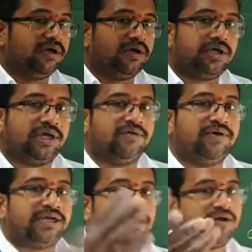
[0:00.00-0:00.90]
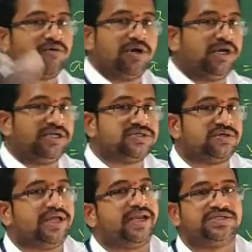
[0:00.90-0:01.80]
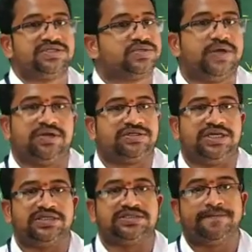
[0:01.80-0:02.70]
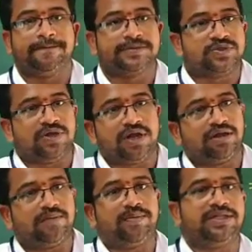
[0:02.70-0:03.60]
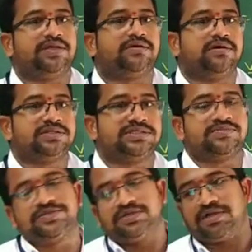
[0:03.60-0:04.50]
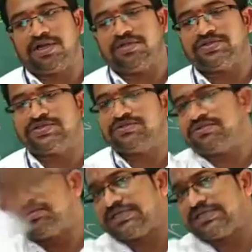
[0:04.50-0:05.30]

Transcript: Okay, vector quantity. So direction is going to change. So you have to apply that concept and you should